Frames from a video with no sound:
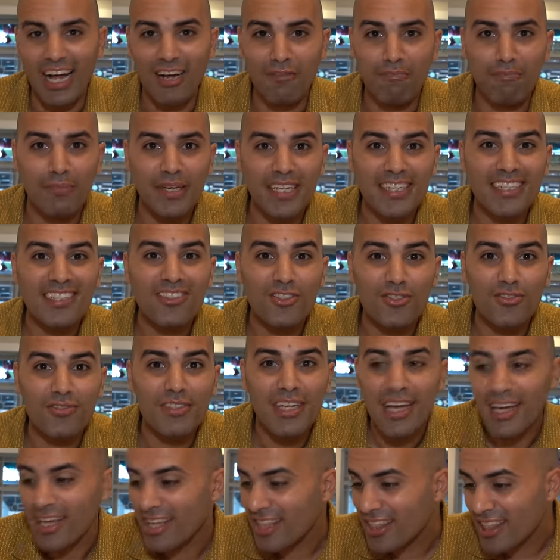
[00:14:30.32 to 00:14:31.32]
I've been
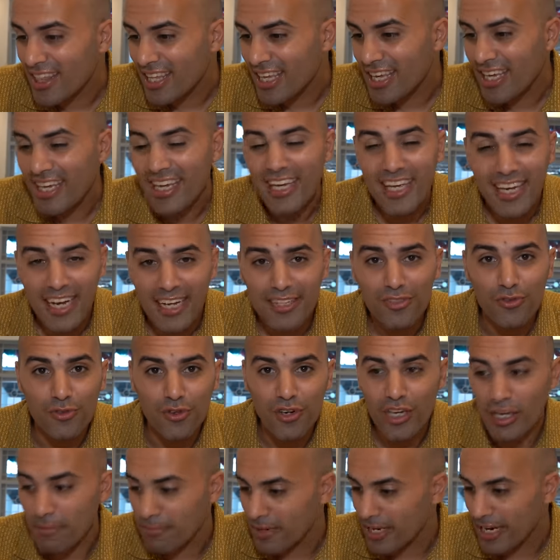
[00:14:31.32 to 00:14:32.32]
thinking and
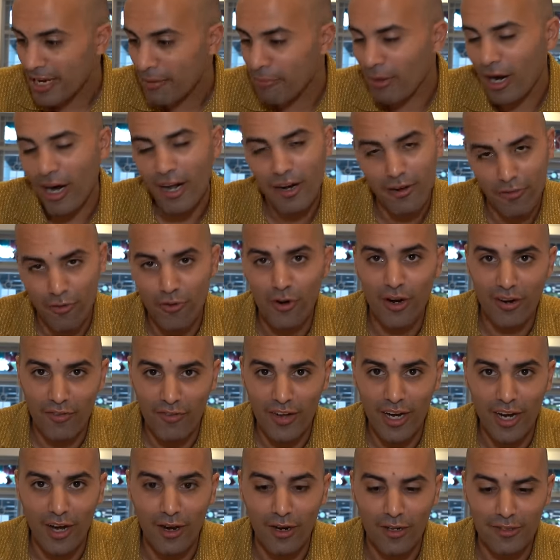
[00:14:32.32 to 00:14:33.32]
dreaming about it for a
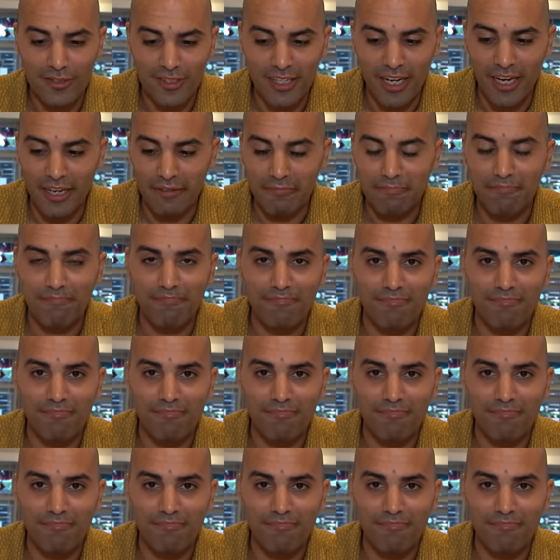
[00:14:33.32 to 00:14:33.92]
very long time.